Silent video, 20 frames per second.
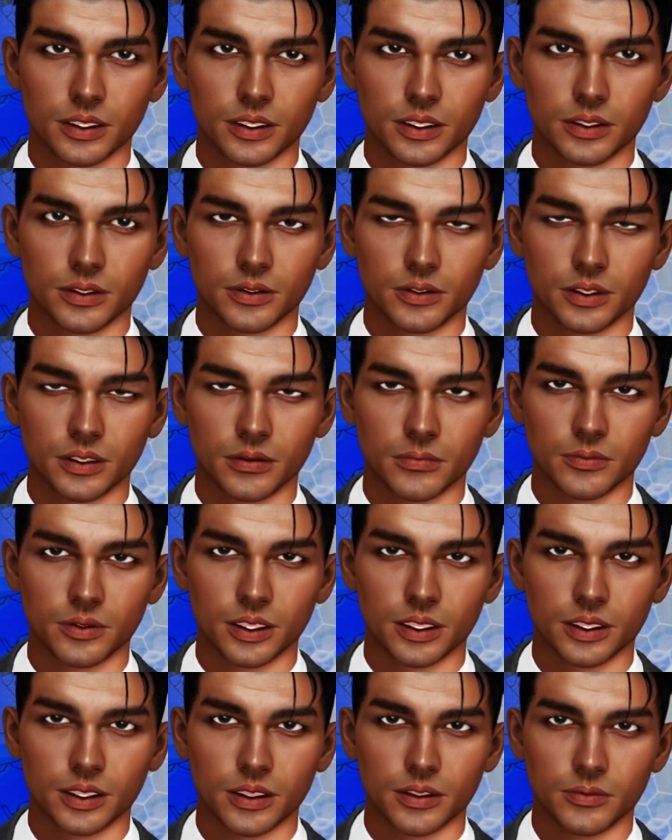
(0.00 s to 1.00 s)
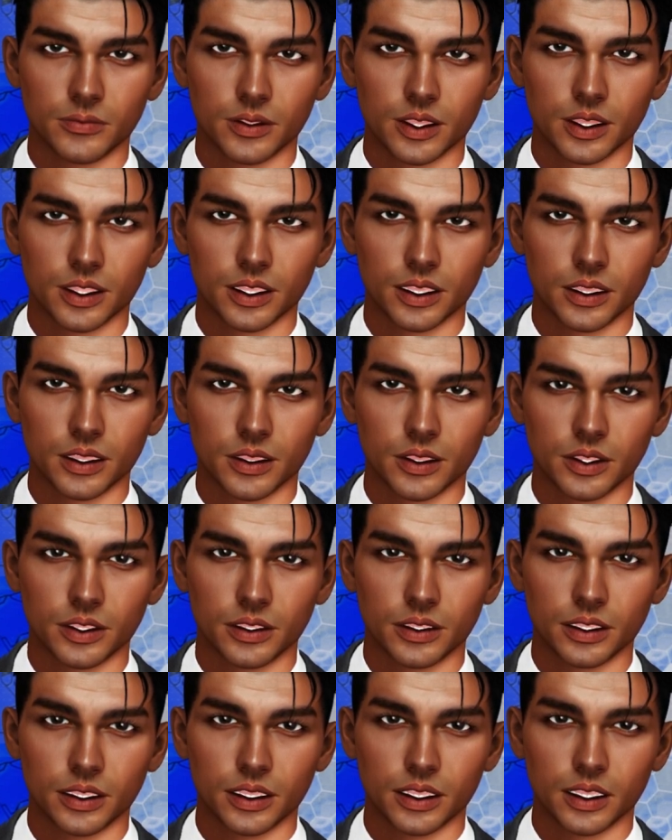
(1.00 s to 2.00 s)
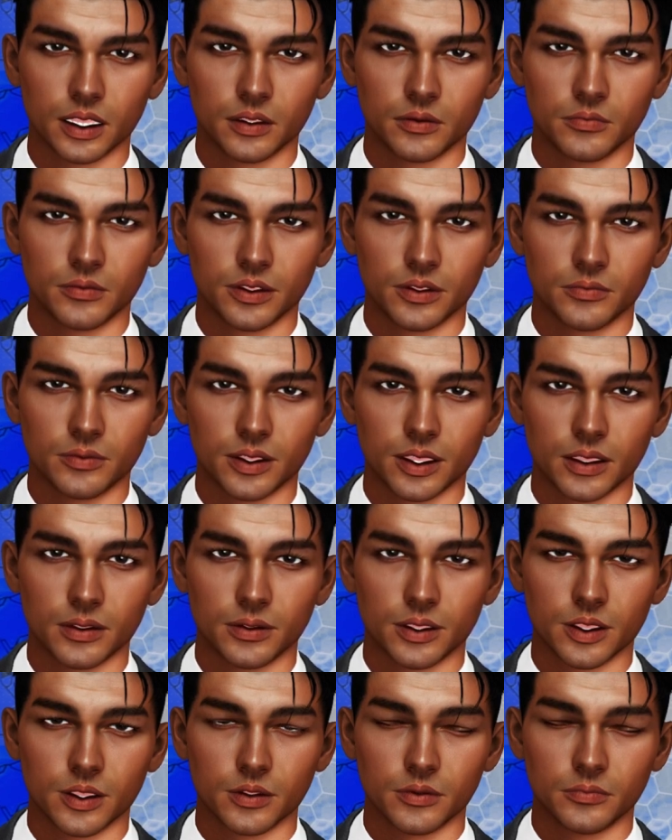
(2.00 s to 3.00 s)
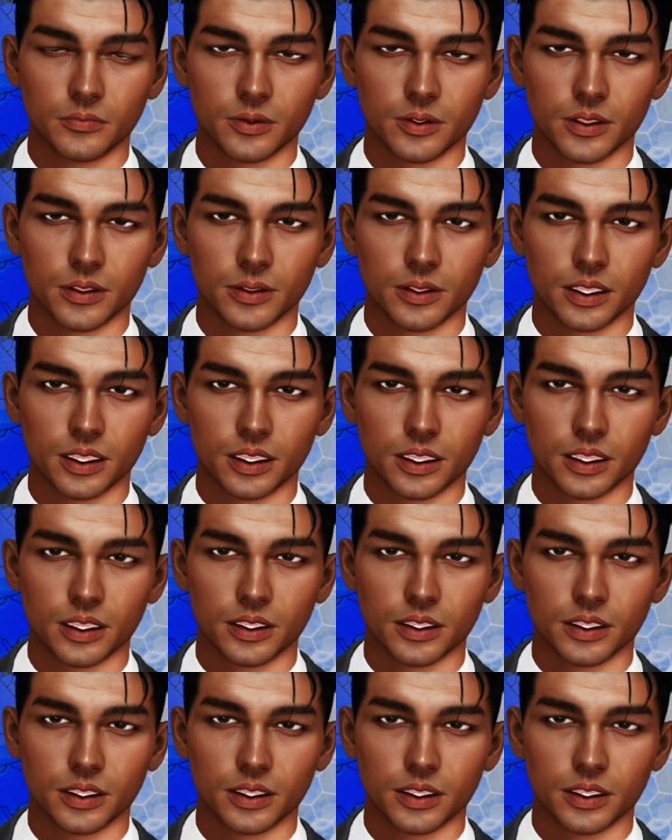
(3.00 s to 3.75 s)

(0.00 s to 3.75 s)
Created during the platform's 20th anniversary, SL20B,